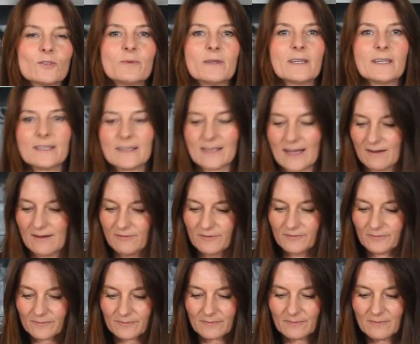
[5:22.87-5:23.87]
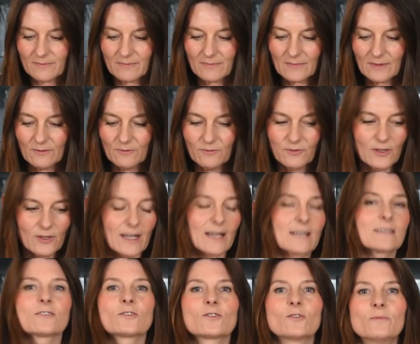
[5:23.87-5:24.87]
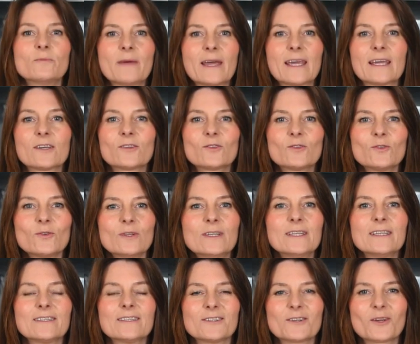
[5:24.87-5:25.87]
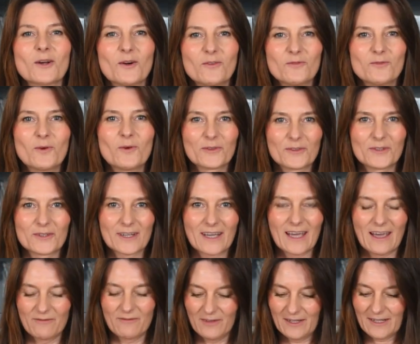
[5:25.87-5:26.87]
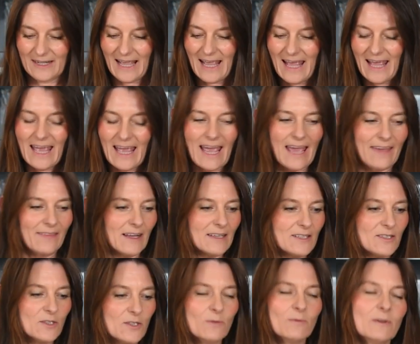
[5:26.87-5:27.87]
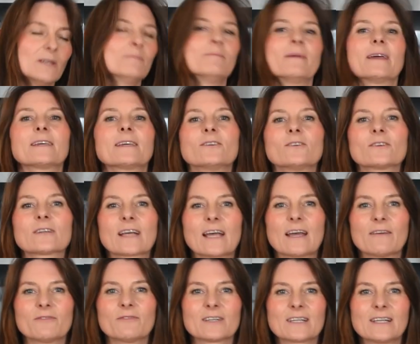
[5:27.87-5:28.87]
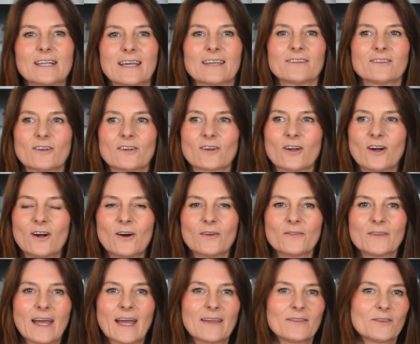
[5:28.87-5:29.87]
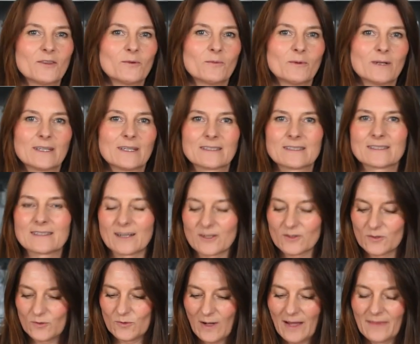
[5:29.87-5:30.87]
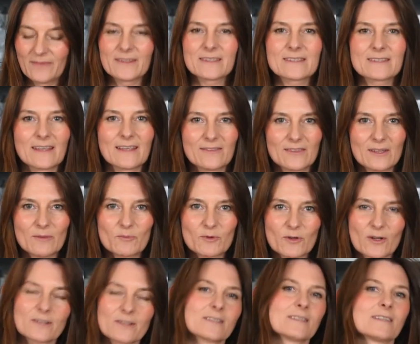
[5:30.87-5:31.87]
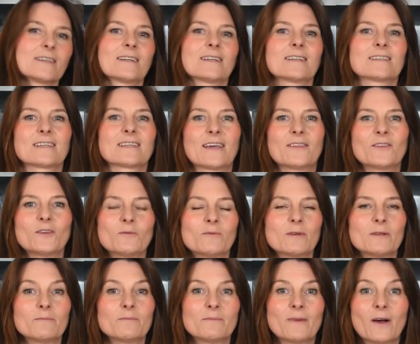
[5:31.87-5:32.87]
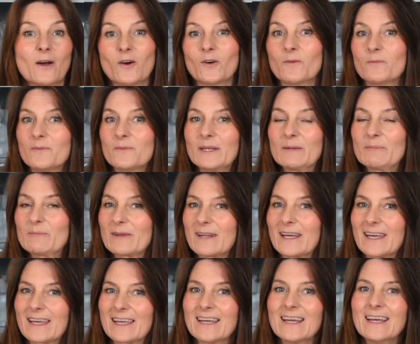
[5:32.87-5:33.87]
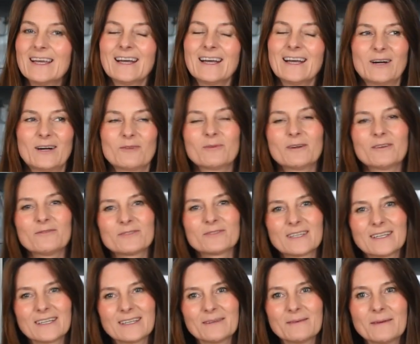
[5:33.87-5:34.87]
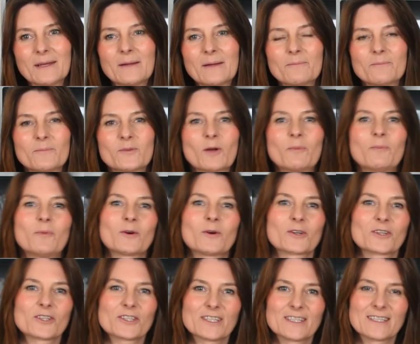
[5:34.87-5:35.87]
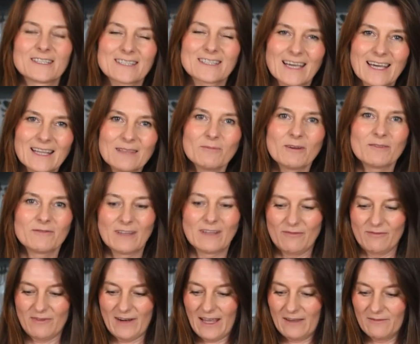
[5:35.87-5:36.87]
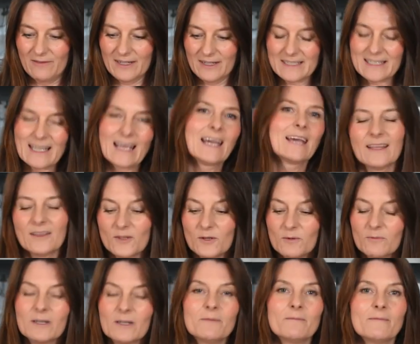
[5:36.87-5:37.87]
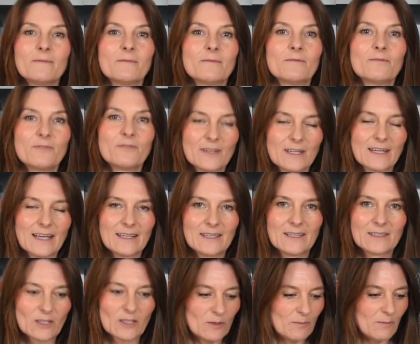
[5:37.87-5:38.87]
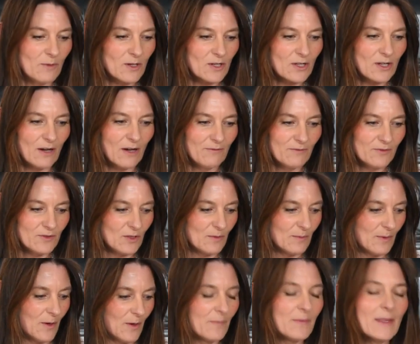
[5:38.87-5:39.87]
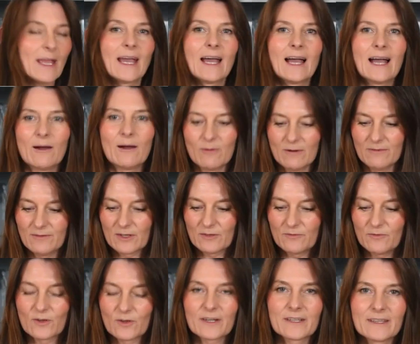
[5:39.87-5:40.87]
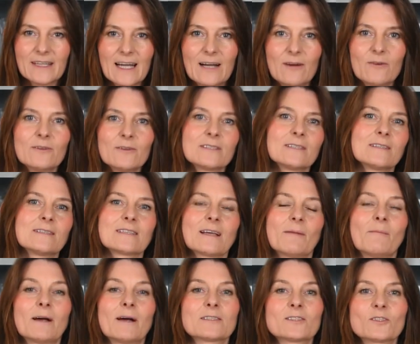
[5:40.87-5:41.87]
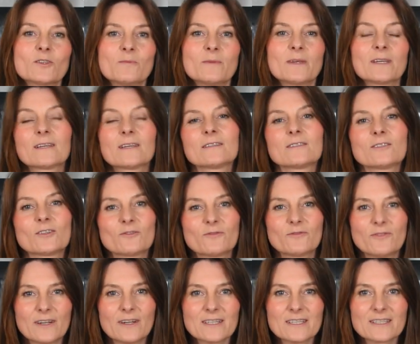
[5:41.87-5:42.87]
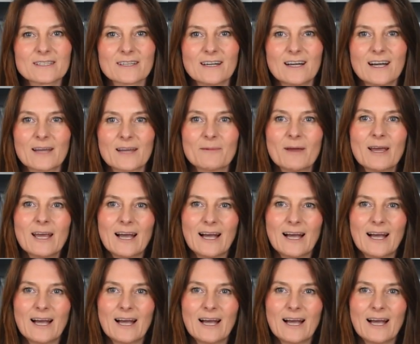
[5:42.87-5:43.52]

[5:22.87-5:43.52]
be enough for us to make 2 liters of water kefir. And as you will make your kefir later on, and you will start to understand the process, and you will hopefully play with the proportions and with the flavors, then you will feel a little more comfortable. However, for now, since I'm assuming it's your first time,